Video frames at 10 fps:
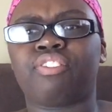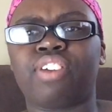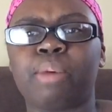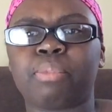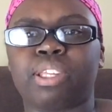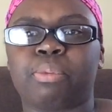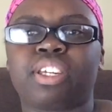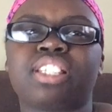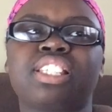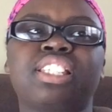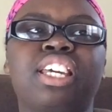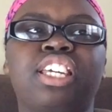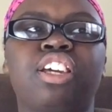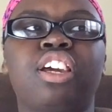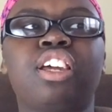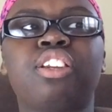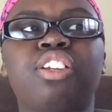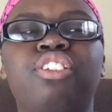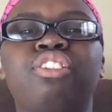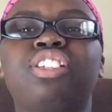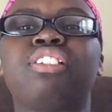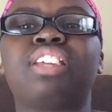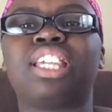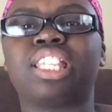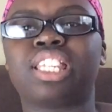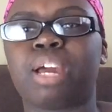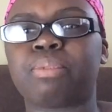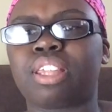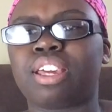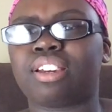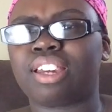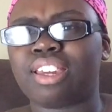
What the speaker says: family, because it's like you're still taking the time to